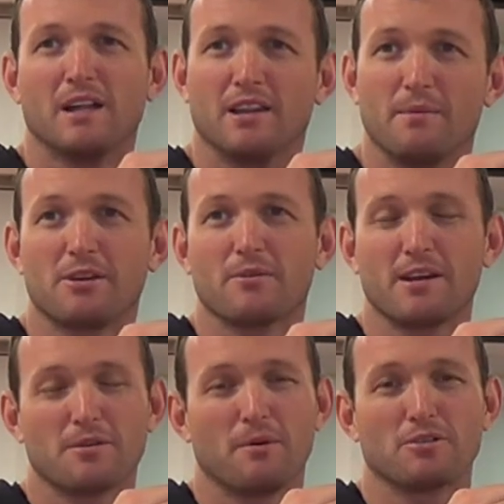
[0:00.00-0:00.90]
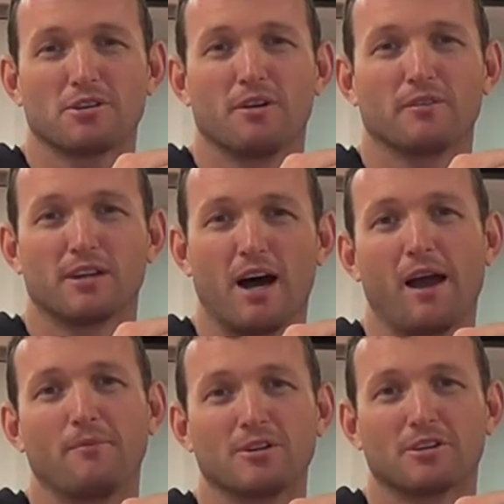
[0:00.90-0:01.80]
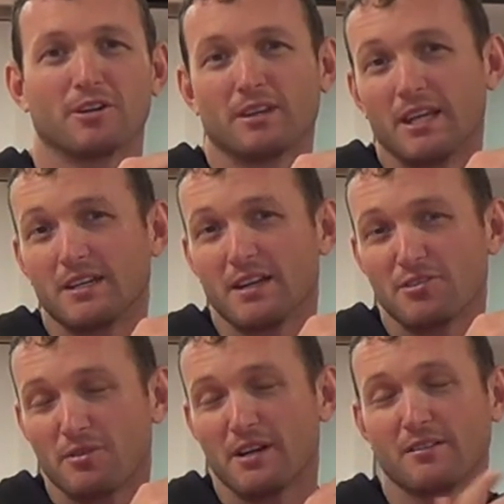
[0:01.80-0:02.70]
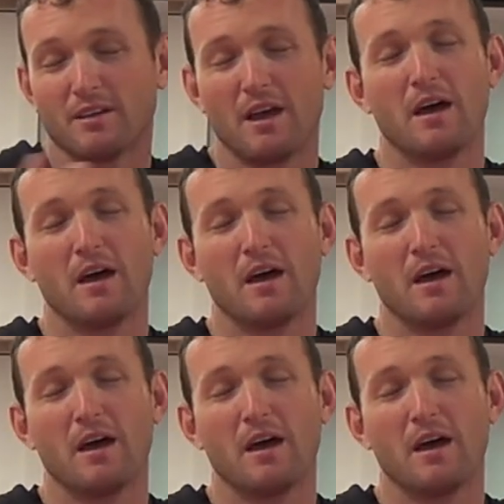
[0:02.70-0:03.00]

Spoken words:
limit your range of motion over time, which could lead to injuries,